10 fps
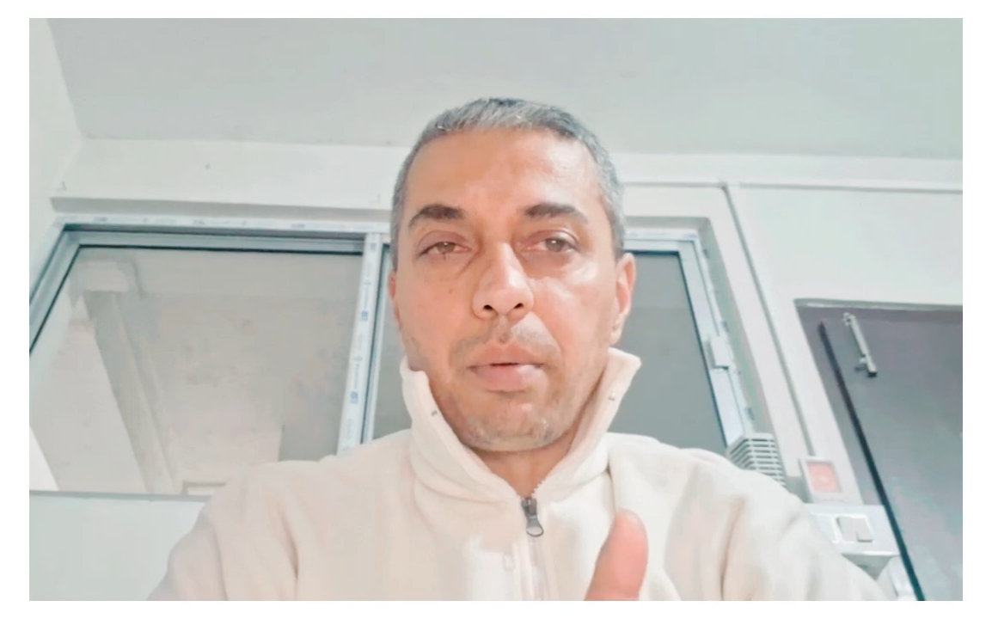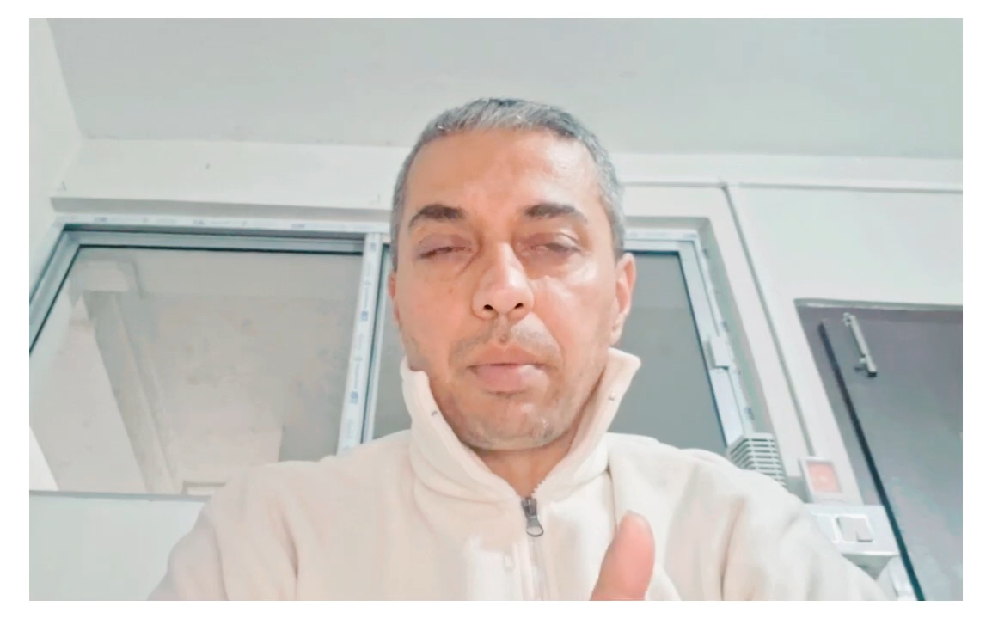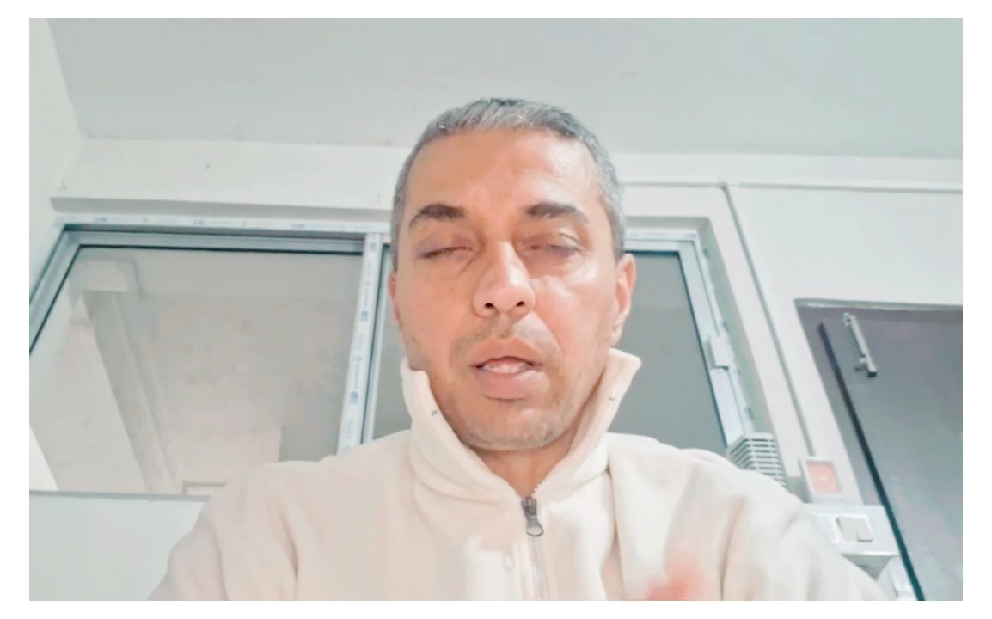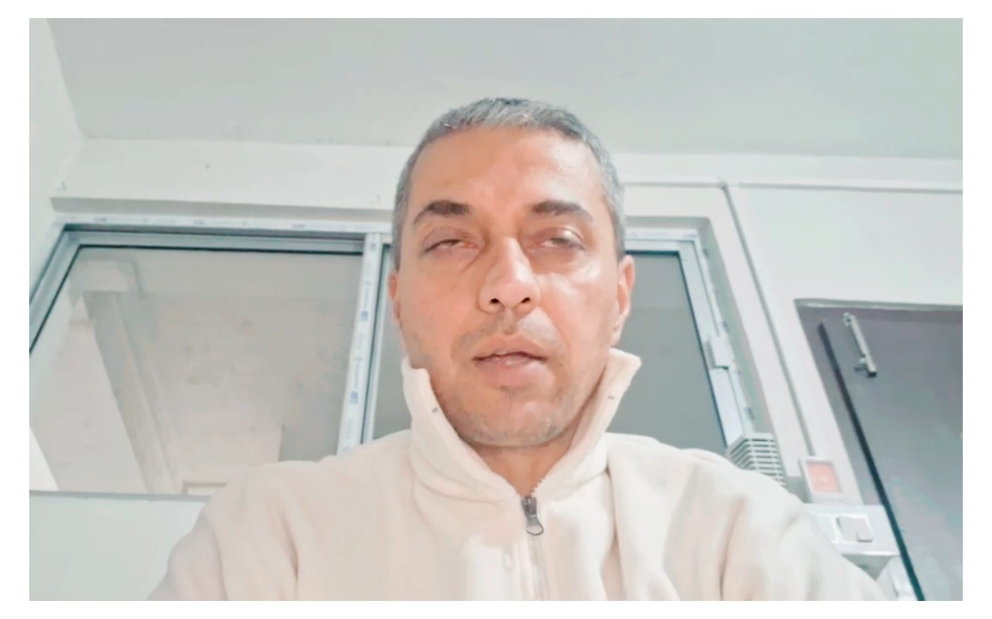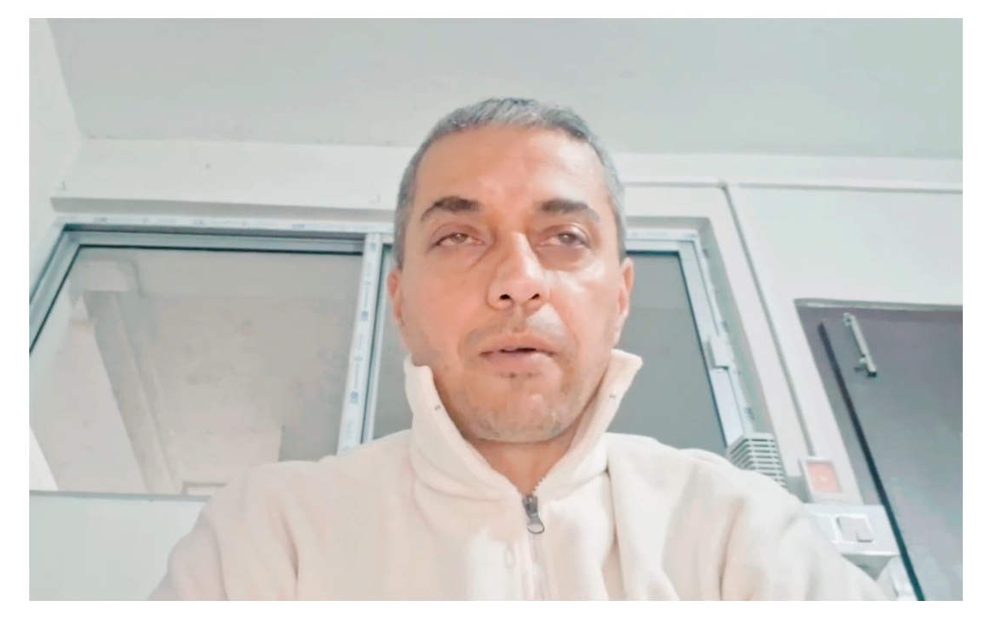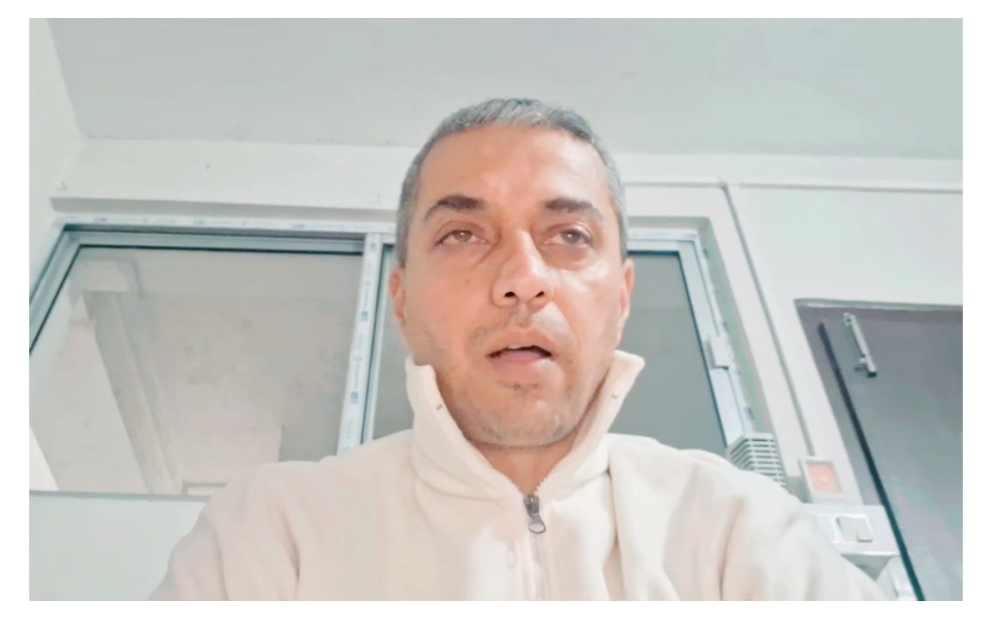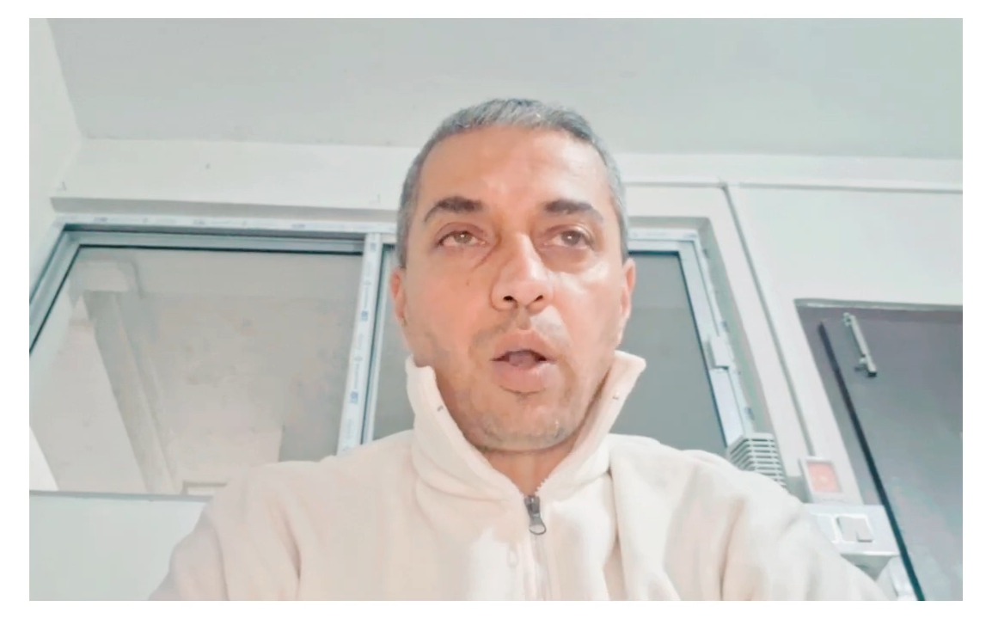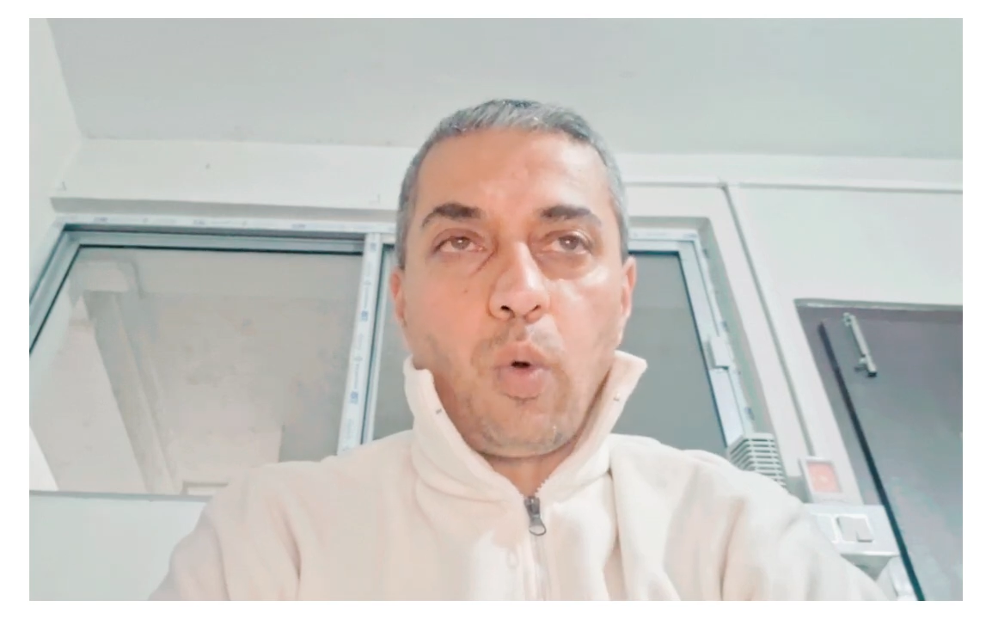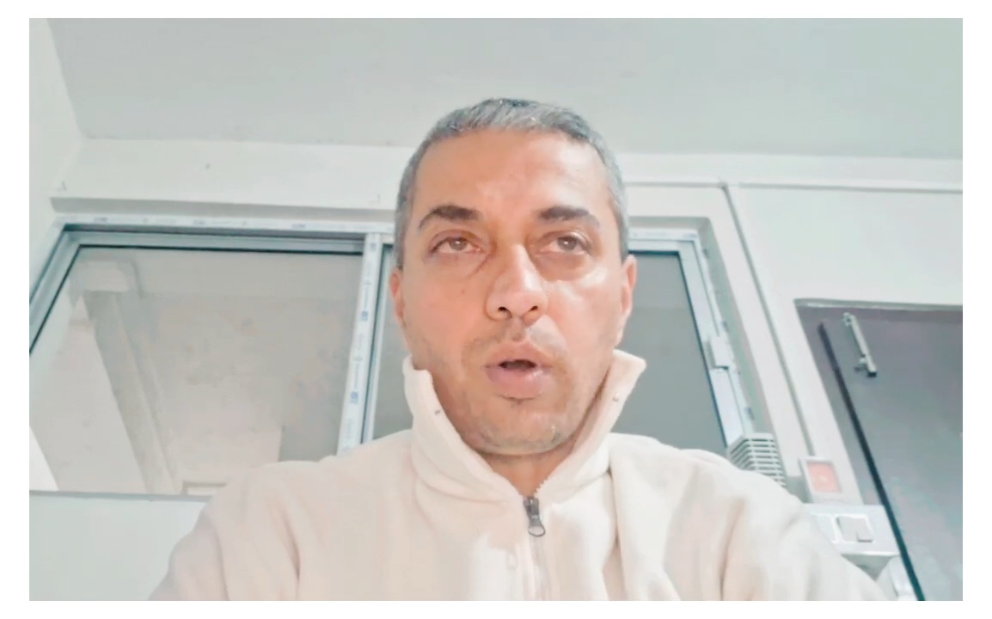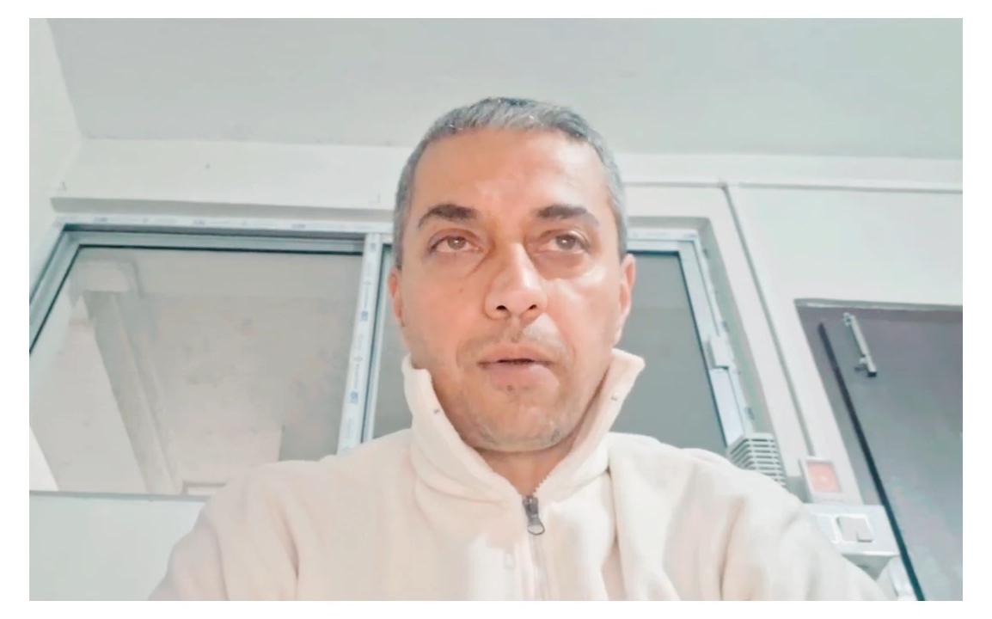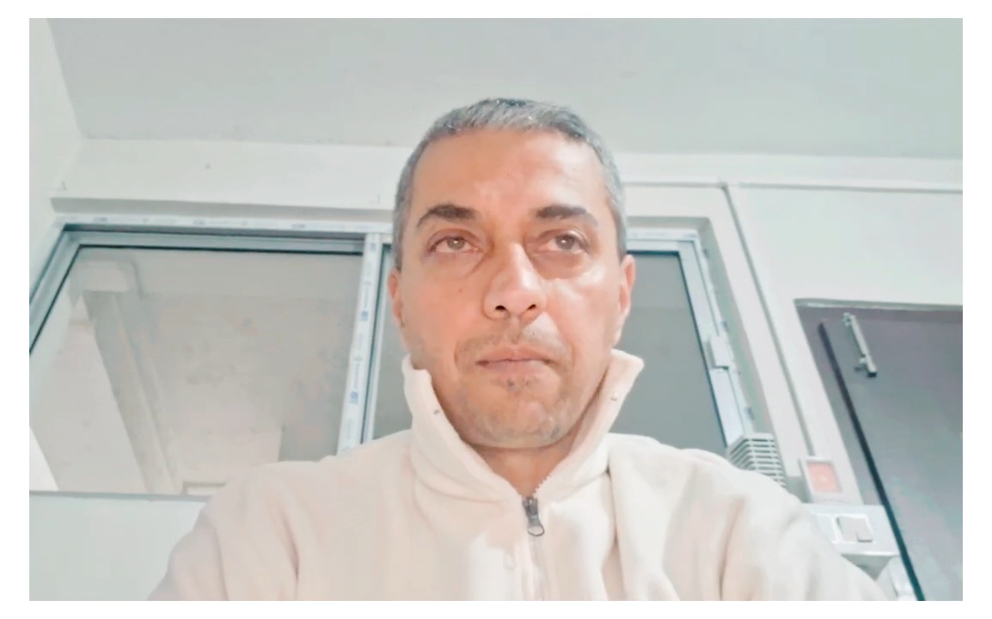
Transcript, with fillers: me alone.